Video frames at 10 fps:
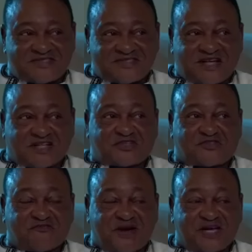
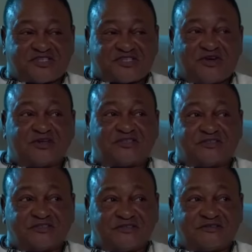That's my
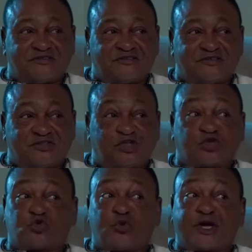son,
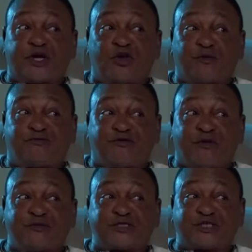just waking up
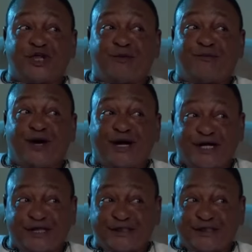from his slumber.